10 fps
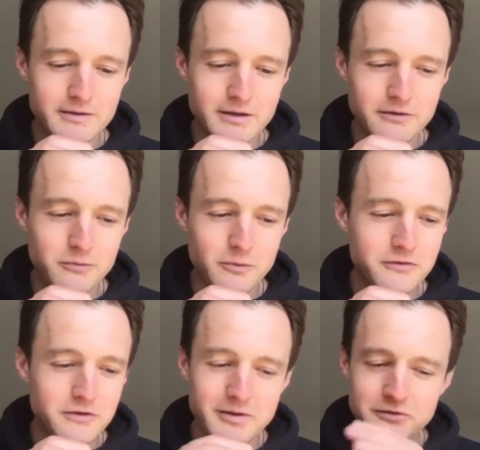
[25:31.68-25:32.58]
I just want
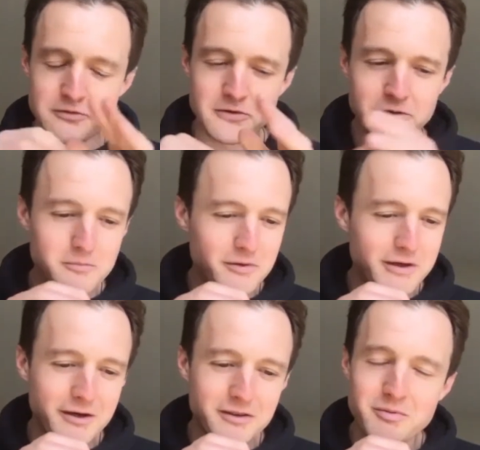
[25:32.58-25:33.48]
you to make sure you don't burn
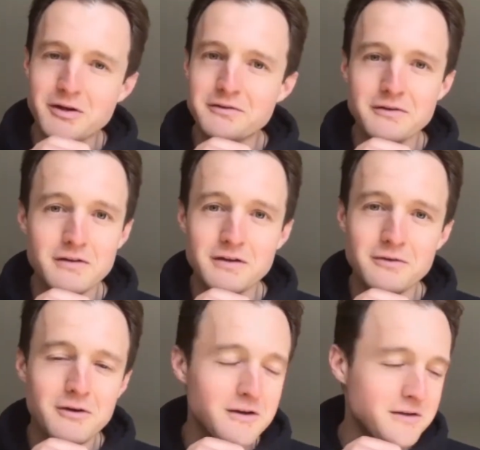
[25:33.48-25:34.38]
out in the process. That's
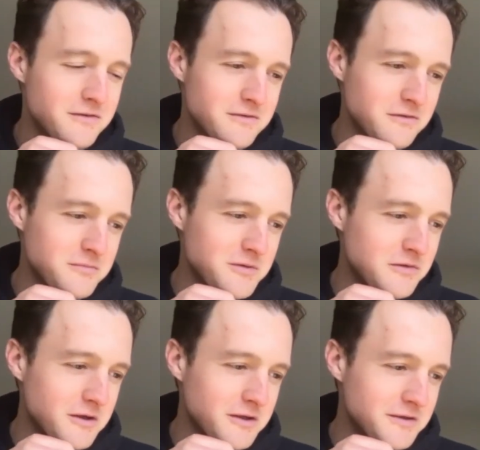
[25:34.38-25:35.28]
all. It's just me
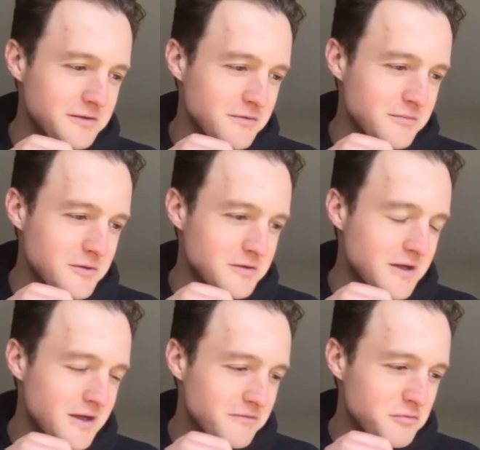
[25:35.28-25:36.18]
talking from a
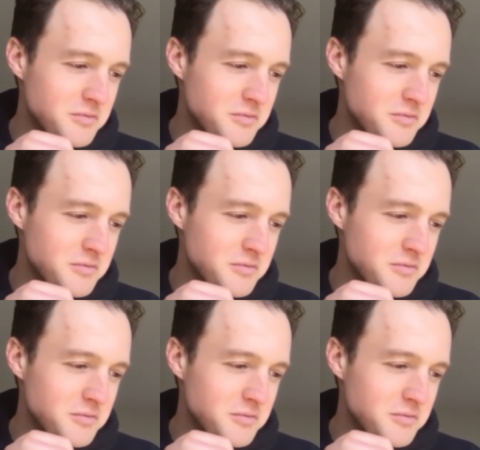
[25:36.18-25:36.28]
from a